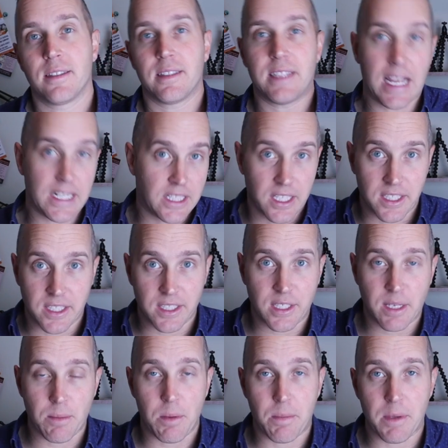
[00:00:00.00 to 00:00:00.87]
That doesn't
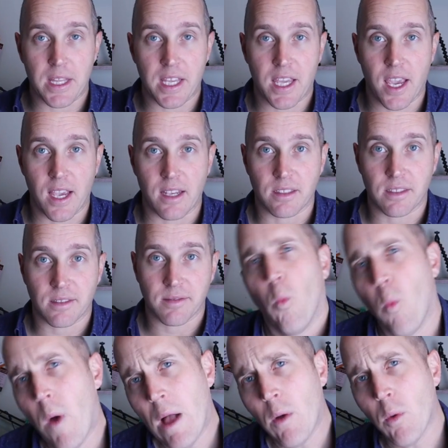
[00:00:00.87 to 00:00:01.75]
seem to be the case.
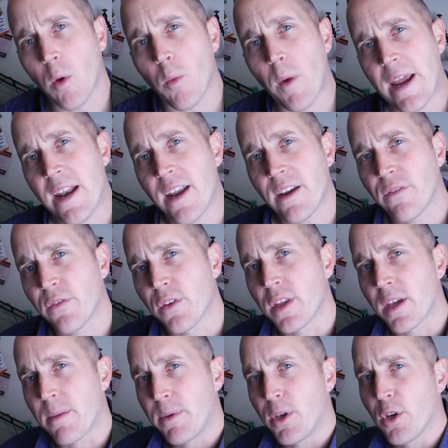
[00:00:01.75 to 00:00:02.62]
While we're waiting for
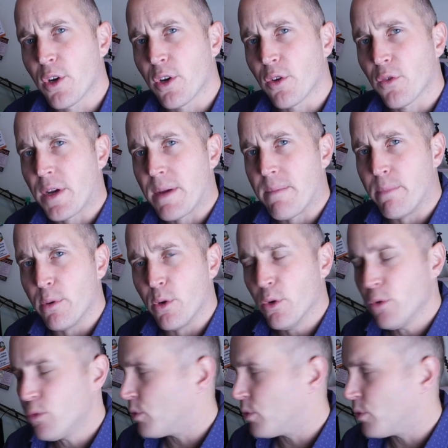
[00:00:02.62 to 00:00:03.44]
the computer to reboot,